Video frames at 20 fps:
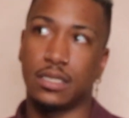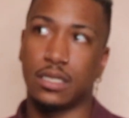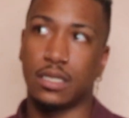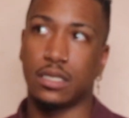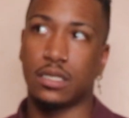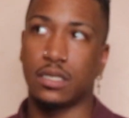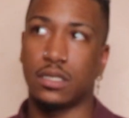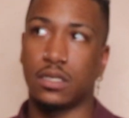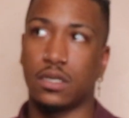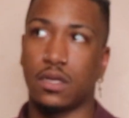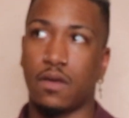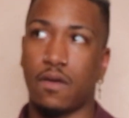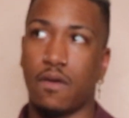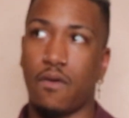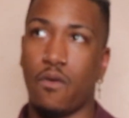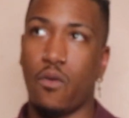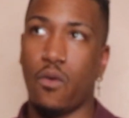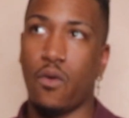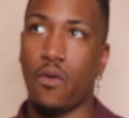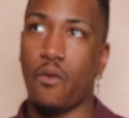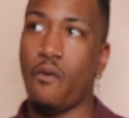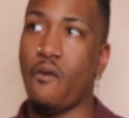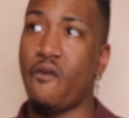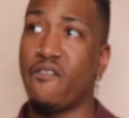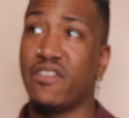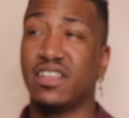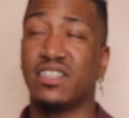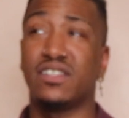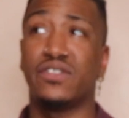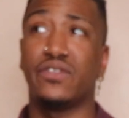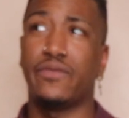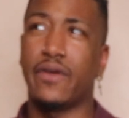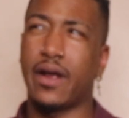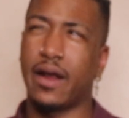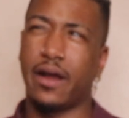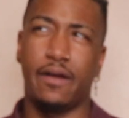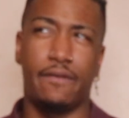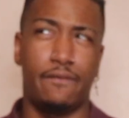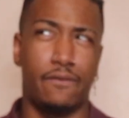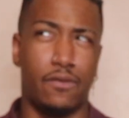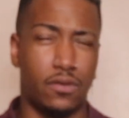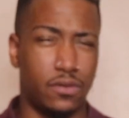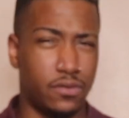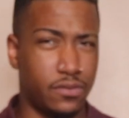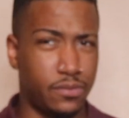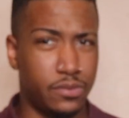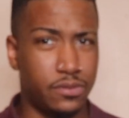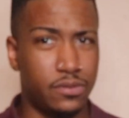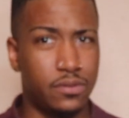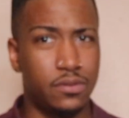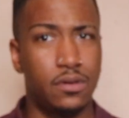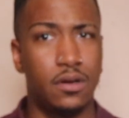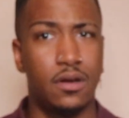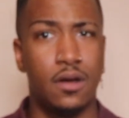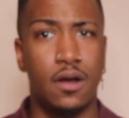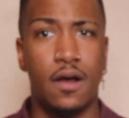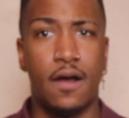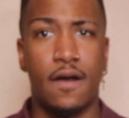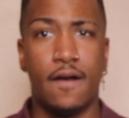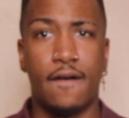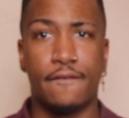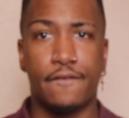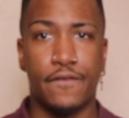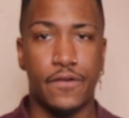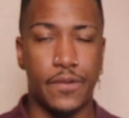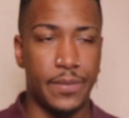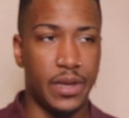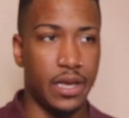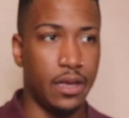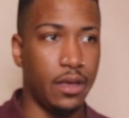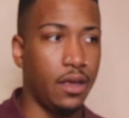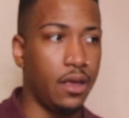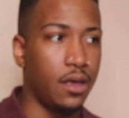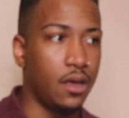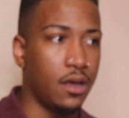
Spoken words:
this is very vulnerable for me.